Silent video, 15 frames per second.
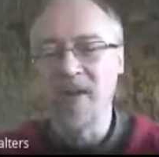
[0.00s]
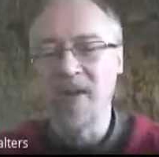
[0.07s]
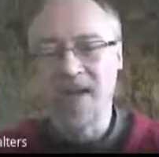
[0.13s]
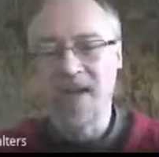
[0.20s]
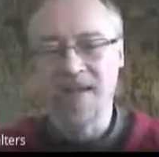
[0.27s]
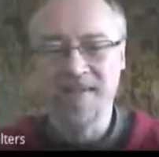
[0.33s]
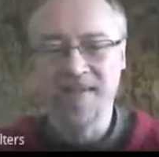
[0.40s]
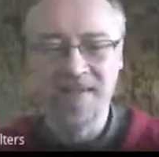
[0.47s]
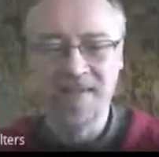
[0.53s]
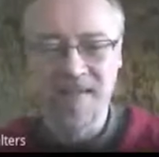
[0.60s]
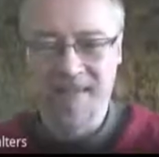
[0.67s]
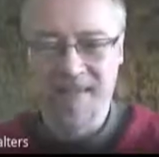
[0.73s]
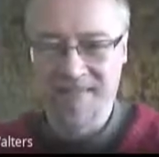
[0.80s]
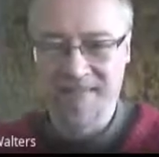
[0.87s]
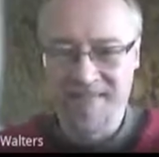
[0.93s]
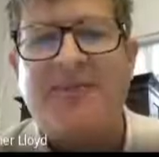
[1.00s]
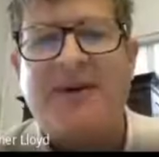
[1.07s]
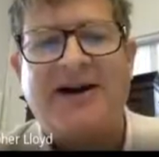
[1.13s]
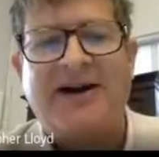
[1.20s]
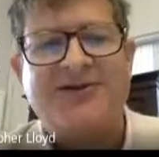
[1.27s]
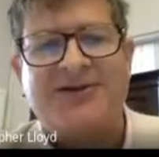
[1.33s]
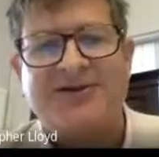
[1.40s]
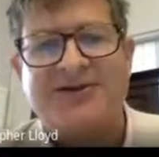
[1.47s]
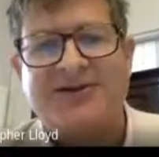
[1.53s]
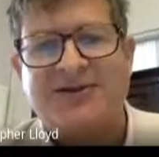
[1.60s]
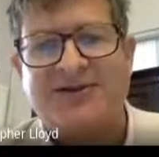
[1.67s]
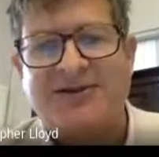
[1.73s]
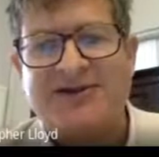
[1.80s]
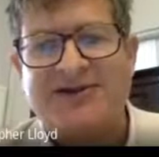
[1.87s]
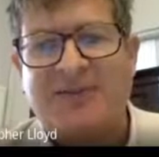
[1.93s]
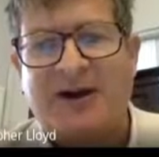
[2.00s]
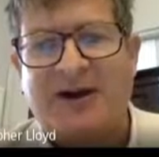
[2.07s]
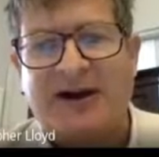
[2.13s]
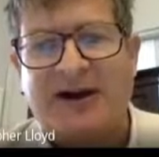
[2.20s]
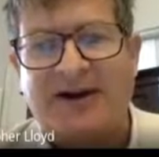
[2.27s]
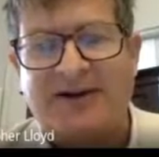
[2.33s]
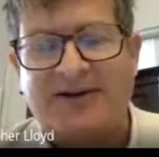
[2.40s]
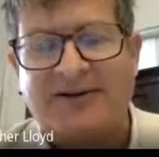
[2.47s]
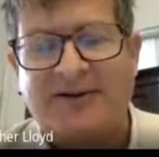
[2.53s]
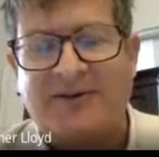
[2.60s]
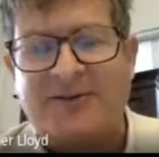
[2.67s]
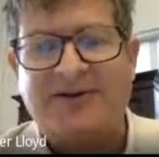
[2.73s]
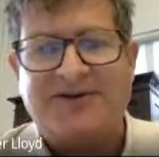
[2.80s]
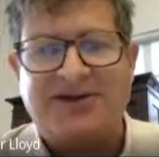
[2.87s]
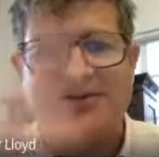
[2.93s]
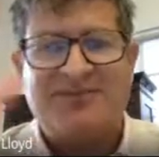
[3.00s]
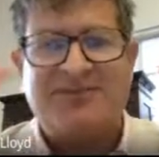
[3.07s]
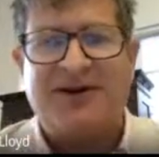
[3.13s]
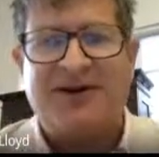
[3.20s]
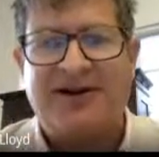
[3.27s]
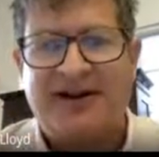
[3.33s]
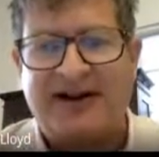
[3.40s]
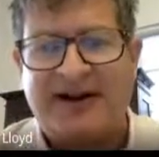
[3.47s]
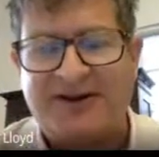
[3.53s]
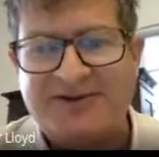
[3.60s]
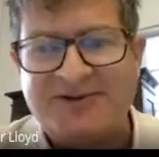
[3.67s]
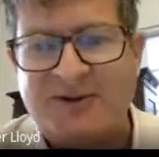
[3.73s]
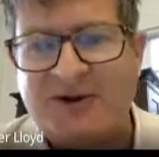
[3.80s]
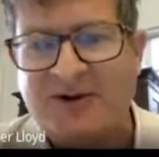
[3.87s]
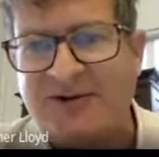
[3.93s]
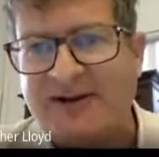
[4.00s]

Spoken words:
I'm not about to sort of expire or disappear in a cloud of smoke.